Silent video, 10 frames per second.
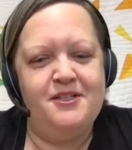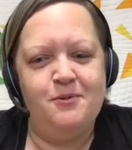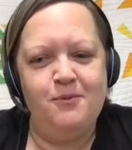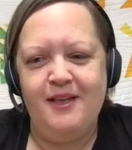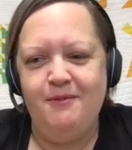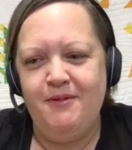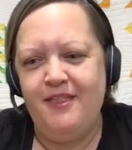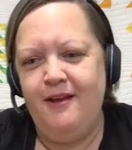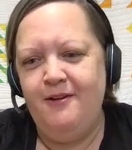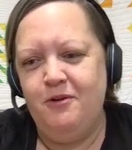glad you're working with
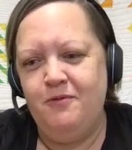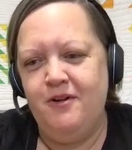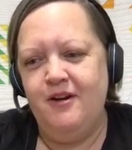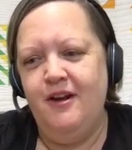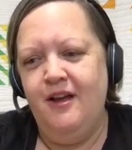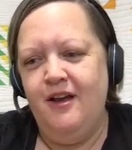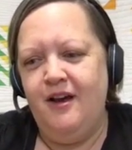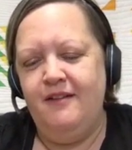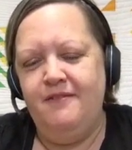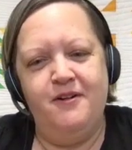Andover.
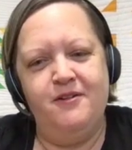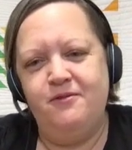I've heard